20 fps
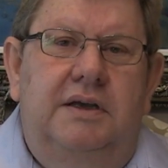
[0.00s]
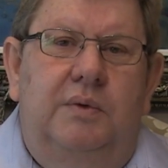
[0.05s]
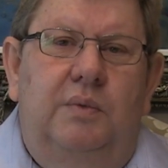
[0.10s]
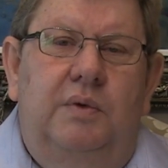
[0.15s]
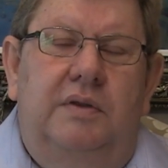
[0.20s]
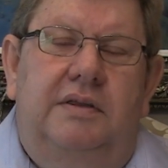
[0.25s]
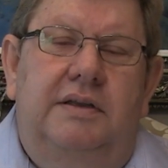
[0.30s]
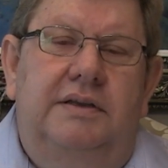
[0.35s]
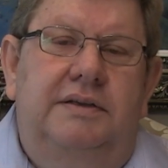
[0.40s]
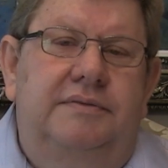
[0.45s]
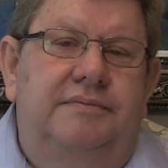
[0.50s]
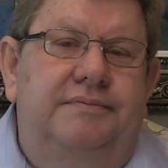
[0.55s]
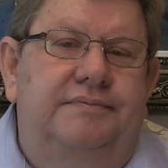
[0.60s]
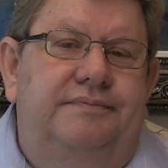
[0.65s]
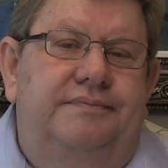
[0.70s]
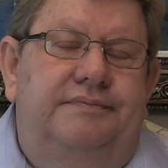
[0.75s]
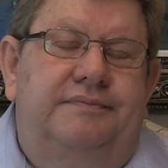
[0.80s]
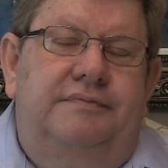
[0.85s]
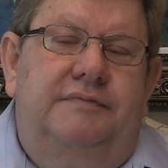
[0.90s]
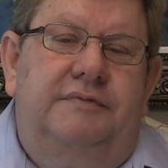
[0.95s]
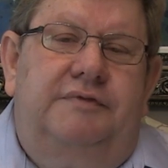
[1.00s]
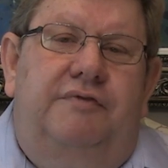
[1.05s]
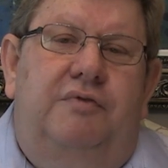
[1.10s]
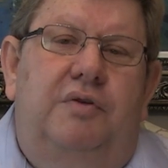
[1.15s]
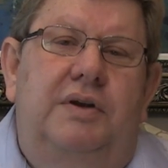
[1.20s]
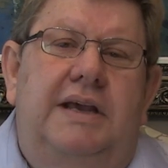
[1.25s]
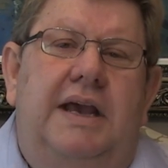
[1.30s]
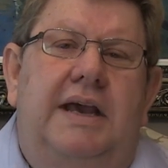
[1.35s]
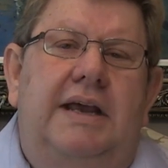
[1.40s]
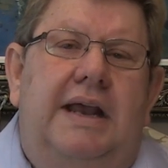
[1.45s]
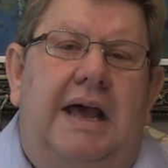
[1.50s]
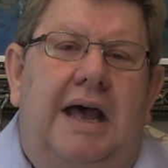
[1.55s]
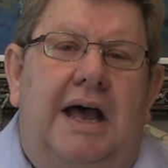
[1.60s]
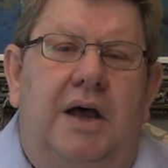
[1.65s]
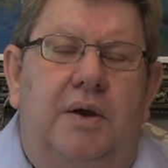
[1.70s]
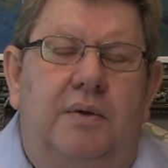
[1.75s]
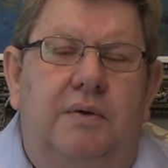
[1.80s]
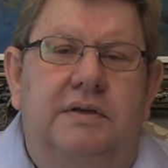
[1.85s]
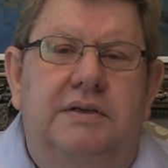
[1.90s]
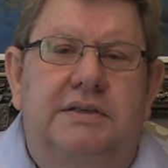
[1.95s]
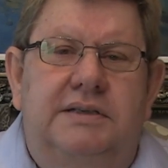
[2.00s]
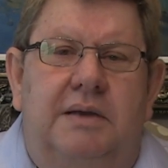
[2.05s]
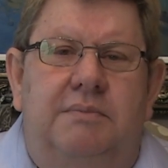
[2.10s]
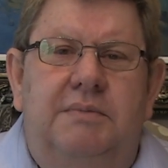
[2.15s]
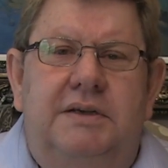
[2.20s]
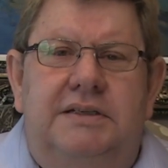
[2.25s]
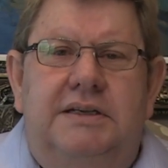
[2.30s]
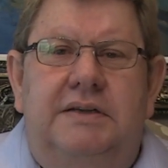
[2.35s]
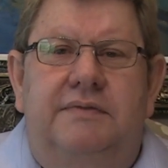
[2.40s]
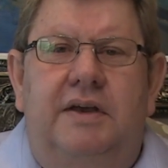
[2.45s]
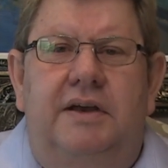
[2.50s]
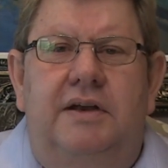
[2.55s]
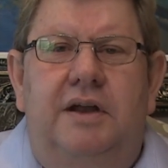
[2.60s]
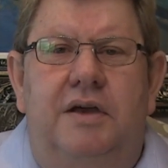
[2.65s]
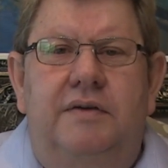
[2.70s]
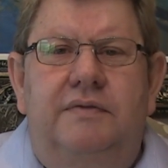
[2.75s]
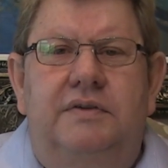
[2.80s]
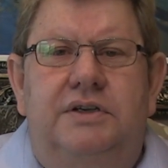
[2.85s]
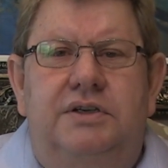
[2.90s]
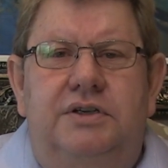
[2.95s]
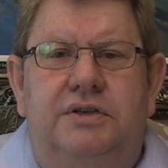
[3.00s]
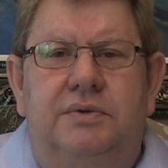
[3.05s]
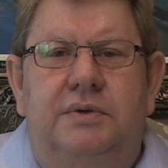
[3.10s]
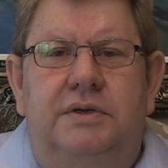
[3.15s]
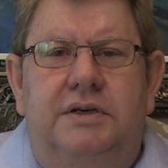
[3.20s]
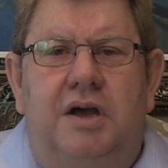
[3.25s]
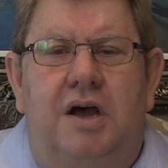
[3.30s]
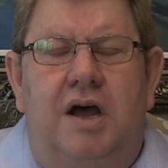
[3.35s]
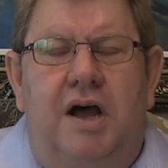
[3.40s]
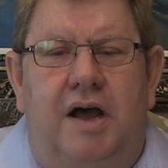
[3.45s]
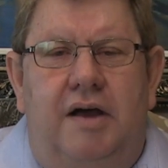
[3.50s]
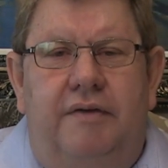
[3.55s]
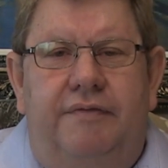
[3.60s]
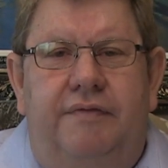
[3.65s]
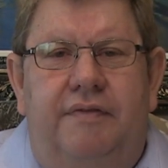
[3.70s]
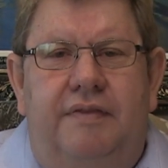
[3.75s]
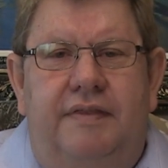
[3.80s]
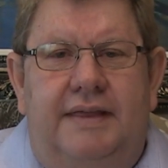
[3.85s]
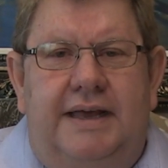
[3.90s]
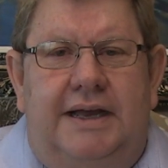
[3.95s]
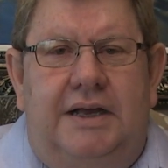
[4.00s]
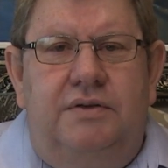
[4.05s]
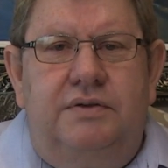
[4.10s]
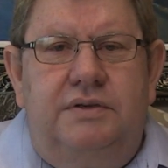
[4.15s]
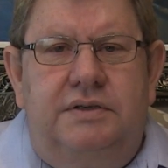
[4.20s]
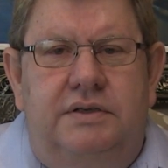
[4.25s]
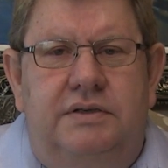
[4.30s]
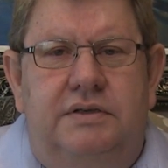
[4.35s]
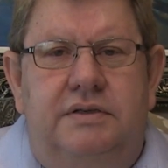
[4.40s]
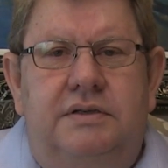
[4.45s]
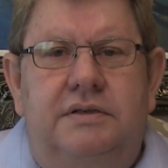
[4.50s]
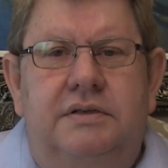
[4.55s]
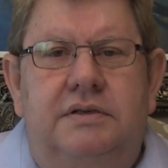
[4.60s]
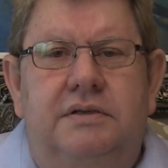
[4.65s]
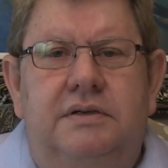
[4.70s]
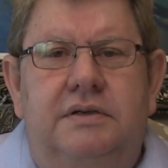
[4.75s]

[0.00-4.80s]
Within 48 hours, I must have had over 2,500